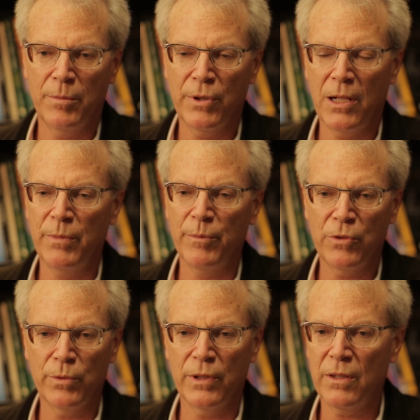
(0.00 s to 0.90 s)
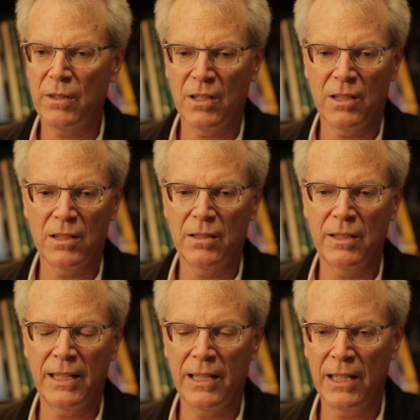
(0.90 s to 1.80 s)
problems with
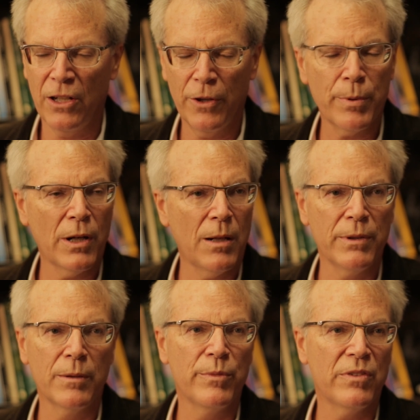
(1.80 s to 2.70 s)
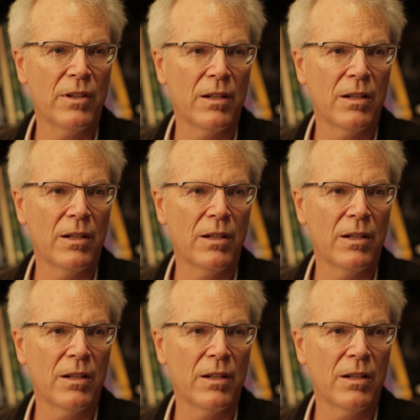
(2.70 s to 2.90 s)
health problems,